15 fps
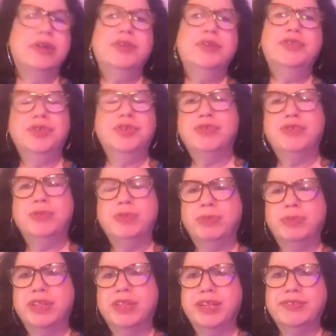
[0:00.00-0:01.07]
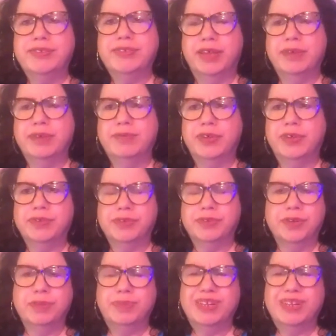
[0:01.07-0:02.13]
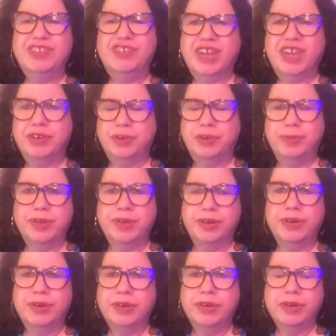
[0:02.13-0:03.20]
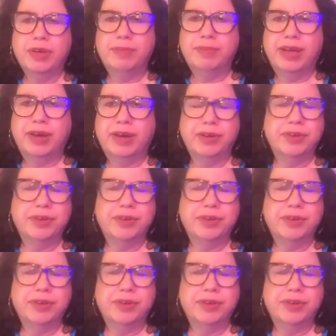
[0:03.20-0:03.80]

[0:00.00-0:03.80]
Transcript: Do it from a place that feels good. Be genuine about it.